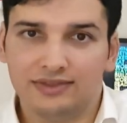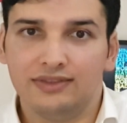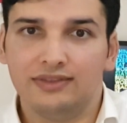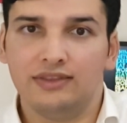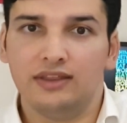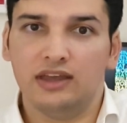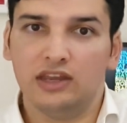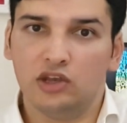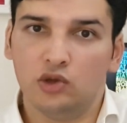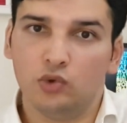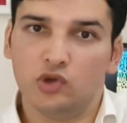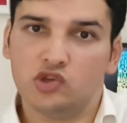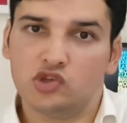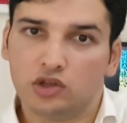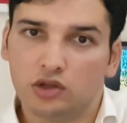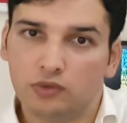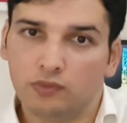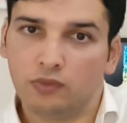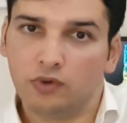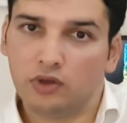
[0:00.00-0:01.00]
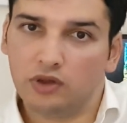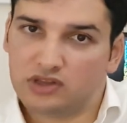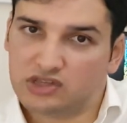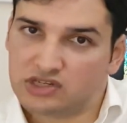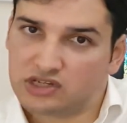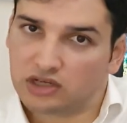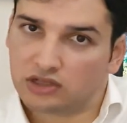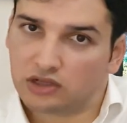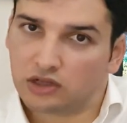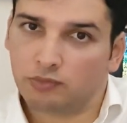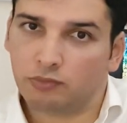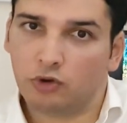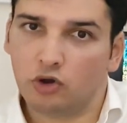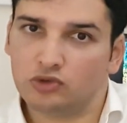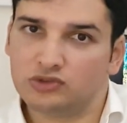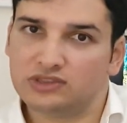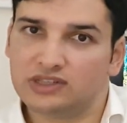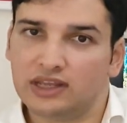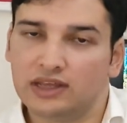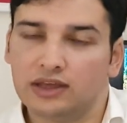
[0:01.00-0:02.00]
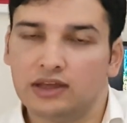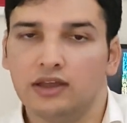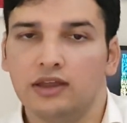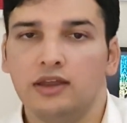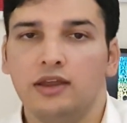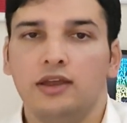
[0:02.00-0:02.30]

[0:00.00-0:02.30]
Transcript: the individual journal posting.